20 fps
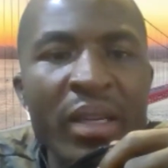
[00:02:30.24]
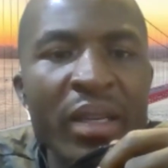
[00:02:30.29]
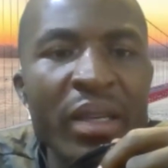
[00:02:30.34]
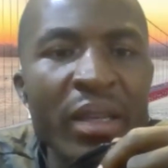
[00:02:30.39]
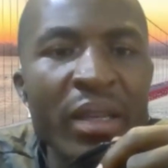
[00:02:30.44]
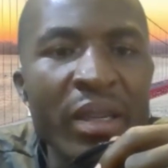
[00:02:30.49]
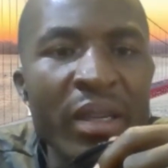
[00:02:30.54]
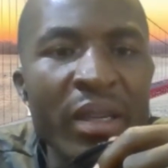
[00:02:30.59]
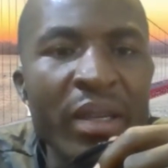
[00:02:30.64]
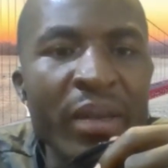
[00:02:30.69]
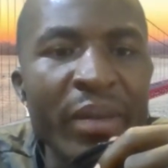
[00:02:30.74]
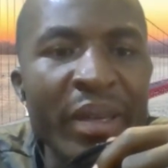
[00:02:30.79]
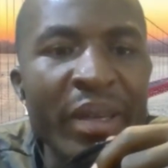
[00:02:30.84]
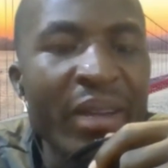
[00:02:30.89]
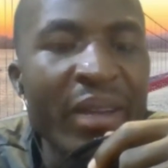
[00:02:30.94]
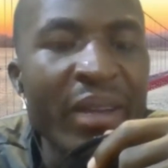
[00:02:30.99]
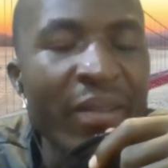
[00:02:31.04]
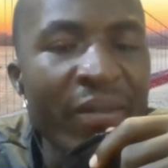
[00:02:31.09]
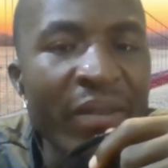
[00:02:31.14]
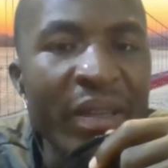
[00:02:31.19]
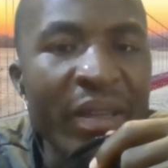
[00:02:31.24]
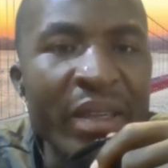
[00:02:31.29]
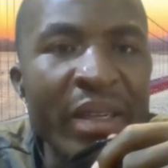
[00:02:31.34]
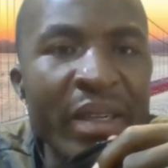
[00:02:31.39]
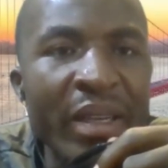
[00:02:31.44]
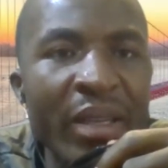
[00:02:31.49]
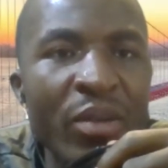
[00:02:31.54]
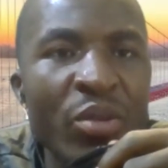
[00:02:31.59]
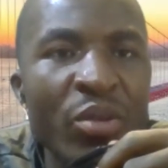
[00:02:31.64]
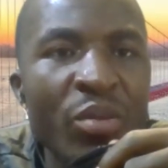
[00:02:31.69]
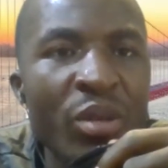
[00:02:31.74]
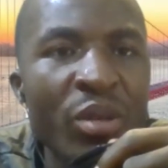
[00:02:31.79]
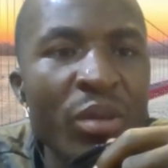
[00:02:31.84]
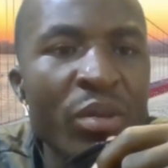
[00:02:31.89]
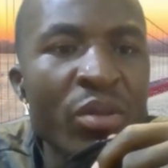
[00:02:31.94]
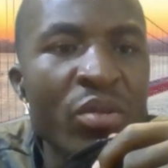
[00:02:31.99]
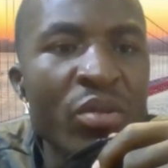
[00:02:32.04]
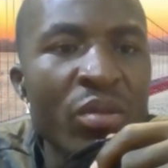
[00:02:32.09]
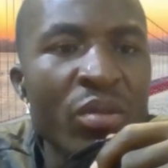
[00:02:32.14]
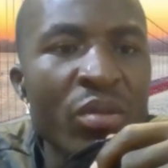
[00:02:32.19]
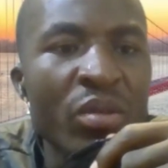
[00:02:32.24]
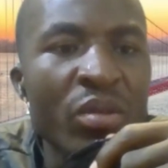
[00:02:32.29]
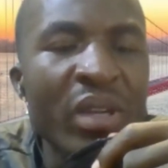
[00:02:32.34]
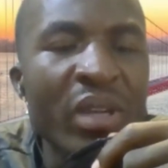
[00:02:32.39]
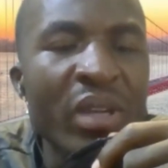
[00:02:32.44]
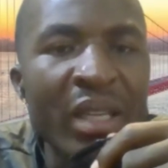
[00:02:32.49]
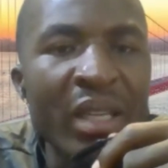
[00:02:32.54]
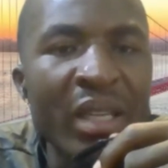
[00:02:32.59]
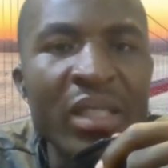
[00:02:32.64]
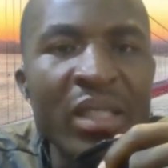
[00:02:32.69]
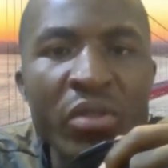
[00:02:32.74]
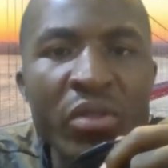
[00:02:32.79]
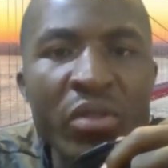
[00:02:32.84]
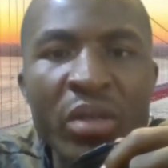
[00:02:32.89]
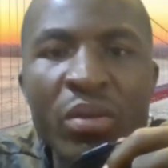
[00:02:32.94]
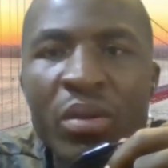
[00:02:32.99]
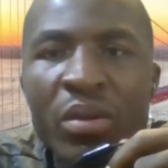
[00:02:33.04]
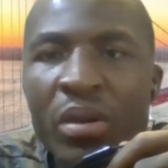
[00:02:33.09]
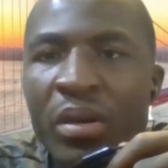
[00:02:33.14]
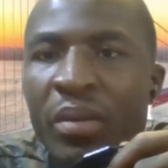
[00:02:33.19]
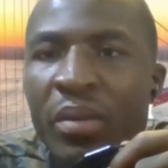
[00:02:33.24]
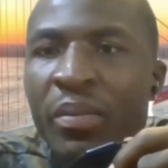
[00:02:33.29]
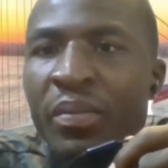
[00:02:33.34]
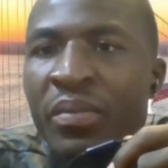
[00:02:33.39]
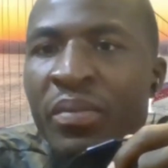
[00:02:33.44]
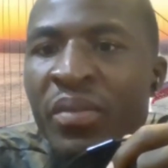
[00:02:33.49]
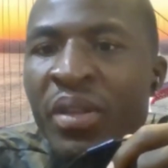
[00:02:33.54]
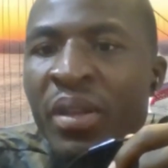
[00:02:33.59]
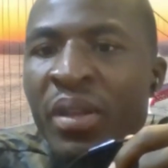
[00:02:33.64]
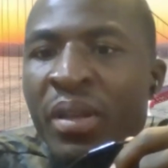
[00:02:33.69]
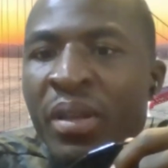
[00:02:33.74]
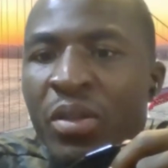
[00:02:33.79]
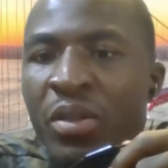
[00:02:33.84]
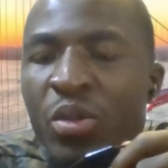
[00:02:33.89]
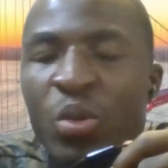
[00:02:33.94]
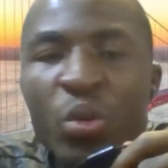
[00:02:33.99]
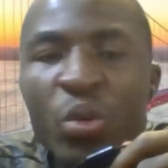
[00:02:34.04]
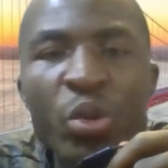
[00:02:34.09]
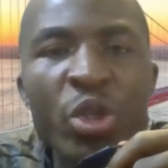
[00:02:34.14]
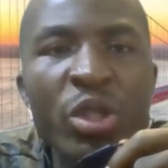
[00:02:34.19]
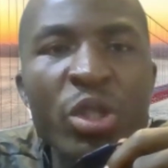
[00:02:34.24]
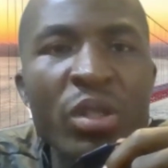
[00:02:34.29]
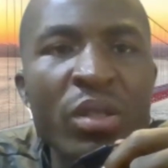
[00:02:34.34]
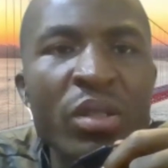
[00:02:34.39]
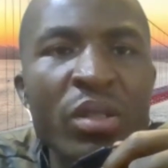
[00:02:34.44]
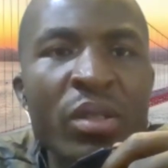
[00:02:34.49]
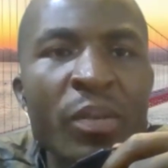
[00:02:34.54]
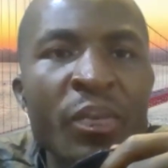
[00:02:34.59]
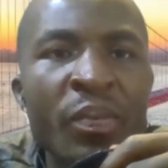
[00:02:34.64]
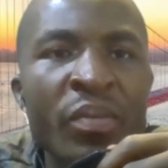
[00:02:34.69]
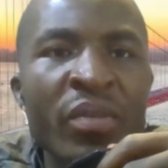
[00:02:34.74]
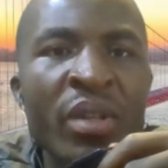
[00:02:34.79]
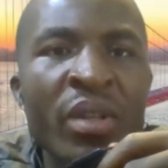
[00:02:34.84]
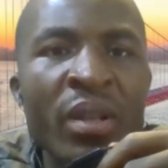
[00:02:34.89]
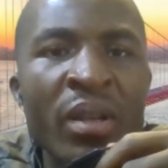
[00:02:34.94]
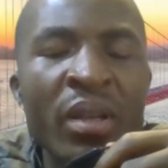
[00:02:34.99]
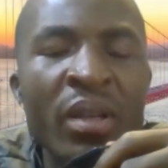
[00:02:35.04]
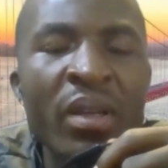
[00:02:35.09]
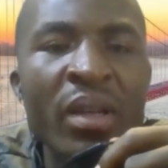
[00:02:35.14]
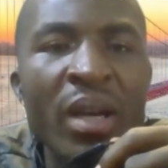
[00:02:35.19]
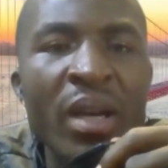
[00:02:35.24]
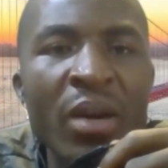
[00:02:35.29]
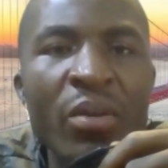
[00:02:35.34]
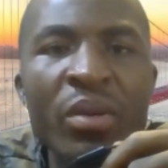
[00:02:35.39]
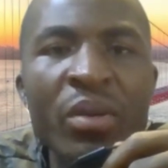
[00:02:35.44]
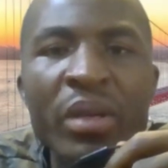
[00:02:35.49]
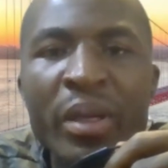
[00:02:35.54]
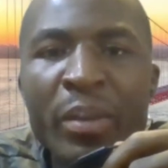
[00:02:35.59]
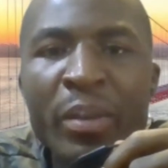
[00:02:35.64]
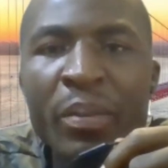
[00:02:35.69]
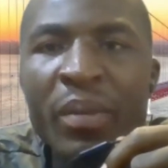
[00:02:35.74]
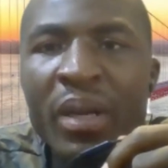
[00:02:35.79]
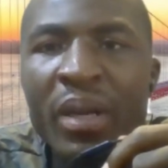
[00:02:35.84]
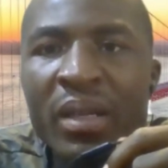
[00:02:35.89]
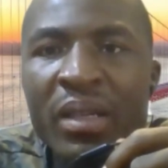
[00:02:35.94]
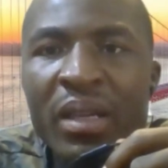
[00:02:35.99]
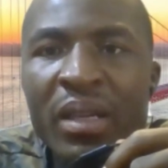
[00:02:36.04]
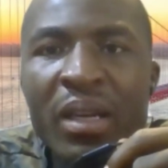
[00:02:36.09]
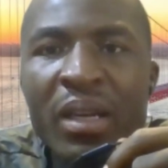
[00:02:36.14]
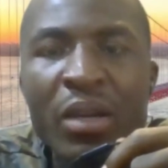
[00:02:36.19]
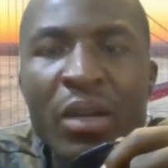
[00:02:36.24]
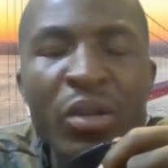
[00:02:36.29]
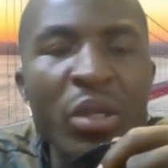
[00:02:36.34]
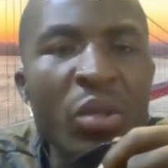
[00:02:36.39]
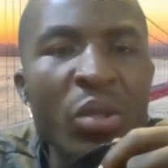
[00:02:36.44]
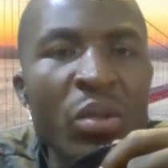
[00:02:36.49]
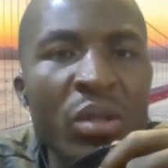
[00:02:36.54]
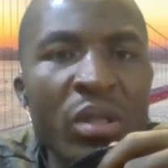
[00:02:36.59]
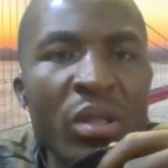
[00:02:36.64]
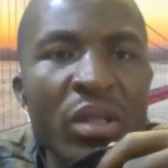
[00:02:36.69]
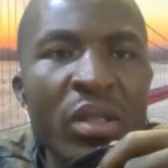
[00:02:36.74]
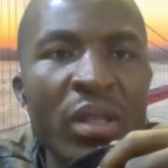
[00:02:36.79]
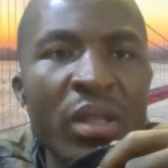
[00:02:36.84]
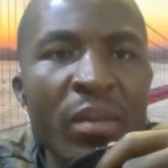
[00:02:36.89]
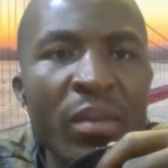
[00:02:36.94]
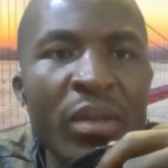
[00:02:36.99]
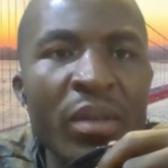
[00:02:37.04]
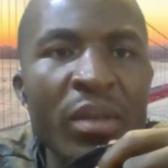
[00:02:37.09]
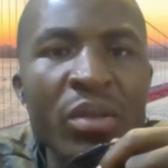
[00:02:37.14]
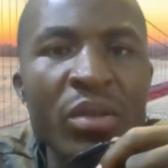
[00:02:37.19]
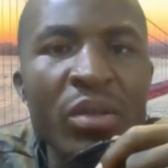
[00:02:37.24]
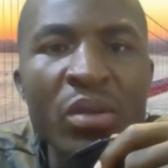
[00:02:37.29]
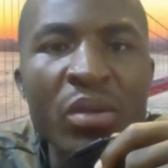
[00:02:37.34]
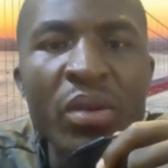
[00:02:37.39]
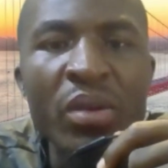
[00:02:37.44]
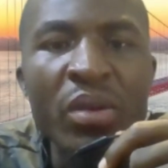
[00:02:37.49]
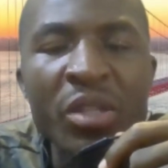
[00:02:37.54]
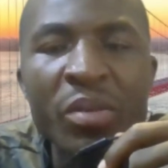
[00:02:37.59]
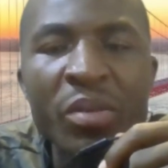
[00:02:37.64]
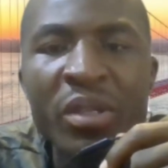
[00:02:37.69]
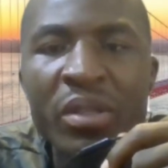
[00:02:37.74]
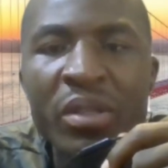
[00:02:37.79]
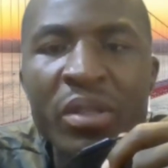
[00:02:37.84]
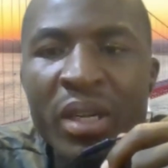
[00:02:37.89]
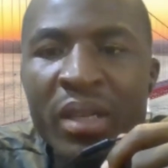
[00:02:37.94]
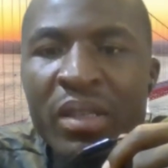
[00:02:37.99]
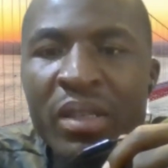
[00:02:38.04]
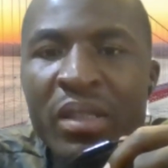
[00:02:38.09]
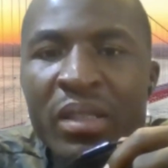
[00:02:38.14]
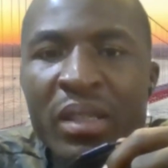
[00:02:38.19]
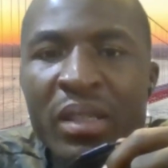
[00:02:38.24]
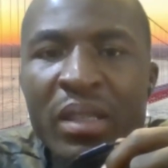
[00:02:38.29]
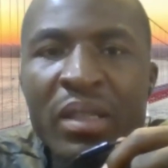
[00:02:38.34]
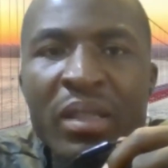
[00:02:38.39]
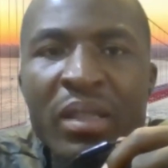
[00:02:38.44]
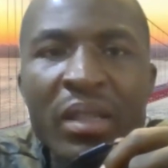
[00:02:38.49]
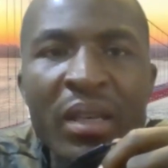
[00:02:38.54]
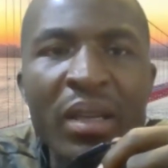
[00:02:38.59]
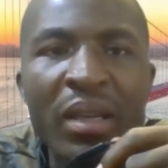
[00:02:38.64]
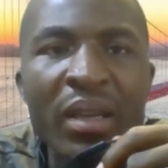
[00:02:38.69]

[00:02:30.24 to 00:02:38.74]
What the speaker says: and get funded to be able to launch real world solutions that will impact Cardano ecosystem. And so it's been running since